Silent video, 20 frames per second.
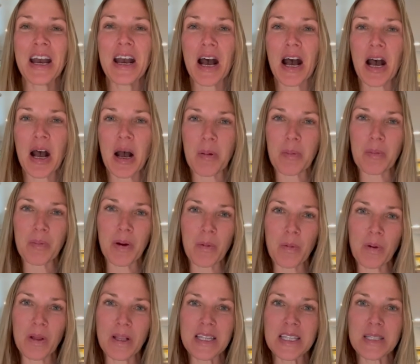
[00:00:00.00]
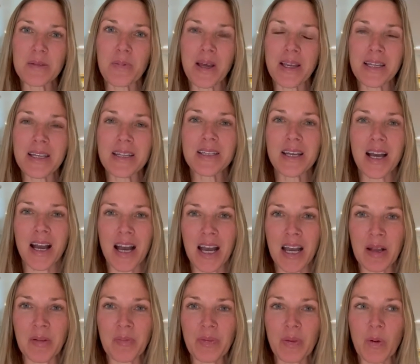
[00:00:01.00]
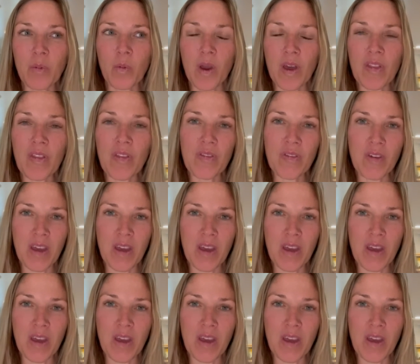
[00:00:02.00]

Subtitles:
but really spending time with